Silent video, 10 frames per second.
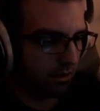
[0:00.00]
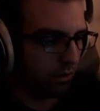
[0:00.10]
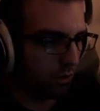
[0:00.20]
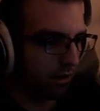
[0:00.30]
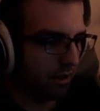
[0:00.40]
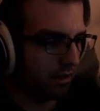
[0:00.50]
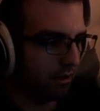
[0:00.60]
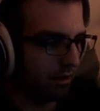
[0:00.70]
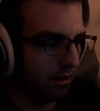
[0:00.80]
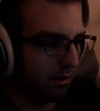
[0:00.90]
work it in
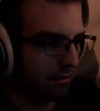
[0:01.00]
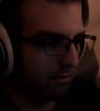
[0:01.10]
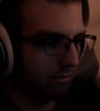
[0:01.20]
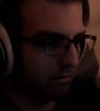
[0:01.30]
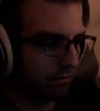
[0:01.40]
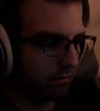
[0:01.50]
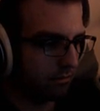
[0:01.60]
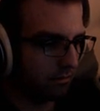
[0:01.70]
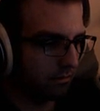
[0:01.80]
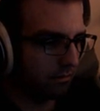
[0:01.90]
there and
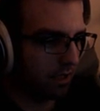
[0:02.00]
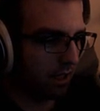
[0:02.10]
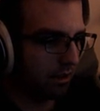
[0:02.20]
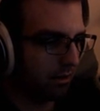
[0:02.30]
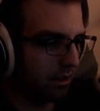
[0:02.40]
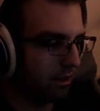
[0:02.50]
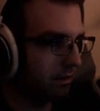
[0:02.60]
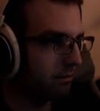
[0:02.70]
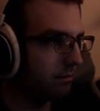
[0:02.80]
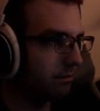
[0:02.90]
how they write it,